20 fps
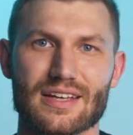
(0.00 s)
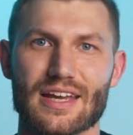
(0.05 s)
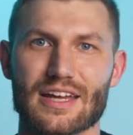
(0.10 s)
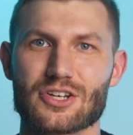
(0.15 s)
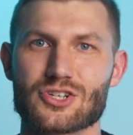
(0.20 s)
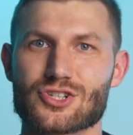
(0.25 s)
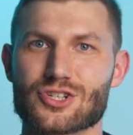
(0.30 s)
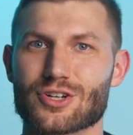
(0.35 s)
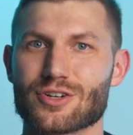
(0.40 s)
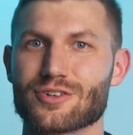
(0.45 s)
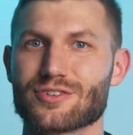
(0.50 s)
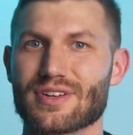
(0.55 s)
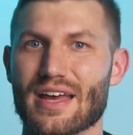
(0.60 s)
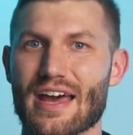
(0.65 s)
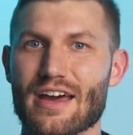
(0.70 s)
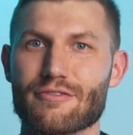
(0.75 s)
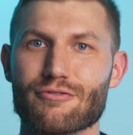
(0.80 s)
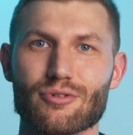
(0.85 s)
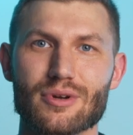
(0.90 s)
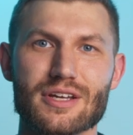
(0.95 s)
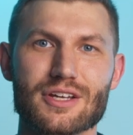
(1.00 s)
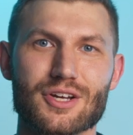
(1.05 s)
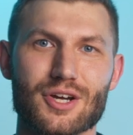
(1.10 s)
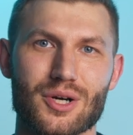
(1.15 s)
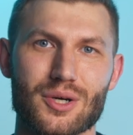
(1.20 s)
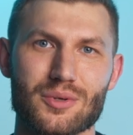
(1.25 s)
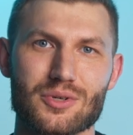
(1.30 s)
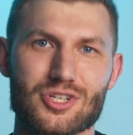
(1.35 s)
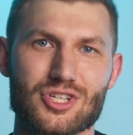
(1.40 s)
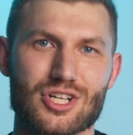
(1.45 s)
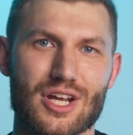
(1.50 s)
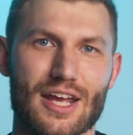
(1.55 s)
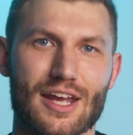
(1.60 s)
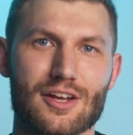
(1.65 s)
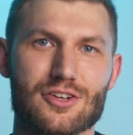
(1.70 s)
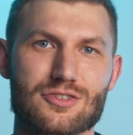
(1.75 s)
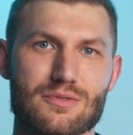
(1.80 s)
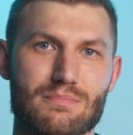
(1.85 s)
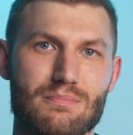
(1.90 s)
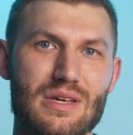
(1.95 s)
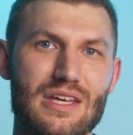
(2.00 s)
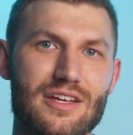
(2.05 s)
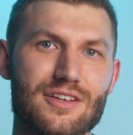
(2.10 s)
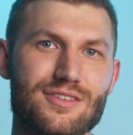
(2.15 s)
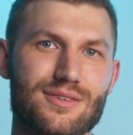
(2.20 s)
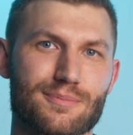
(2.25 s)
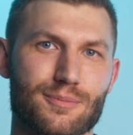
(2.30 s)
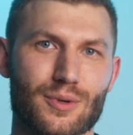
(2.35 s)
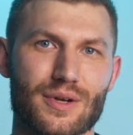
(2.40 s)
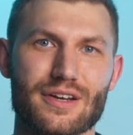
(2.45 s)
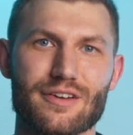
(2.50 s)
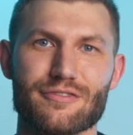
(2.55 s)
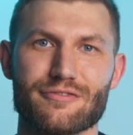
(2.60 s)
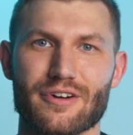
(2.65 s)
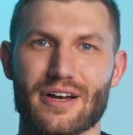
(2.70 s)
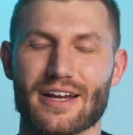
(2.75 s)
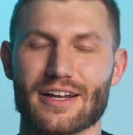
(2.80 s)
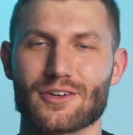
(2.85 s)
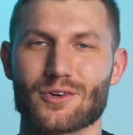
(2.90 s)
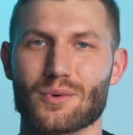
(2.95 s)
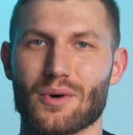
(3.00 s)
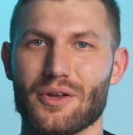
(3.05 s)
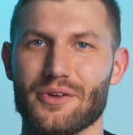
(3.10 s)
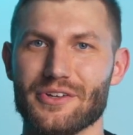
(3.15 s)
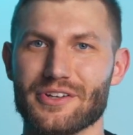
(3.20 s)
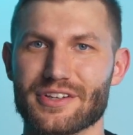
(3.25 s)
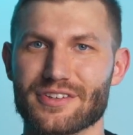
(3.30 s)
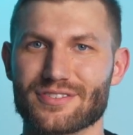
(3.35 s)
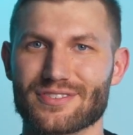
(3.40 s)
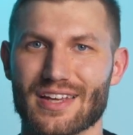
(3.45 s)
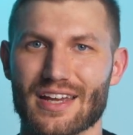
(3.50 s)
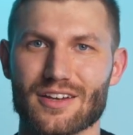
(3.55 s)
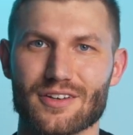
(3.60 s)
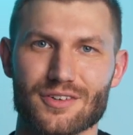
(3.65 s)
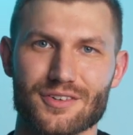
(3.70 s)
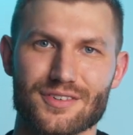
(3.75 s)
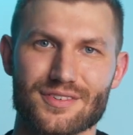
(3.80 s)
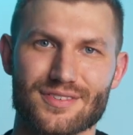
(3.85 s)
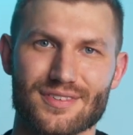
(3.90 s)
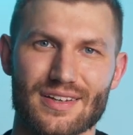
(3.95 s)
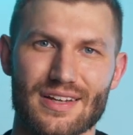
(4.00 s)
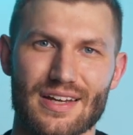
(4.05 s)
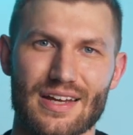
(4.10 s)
ensures every code change meets predefined quality standards.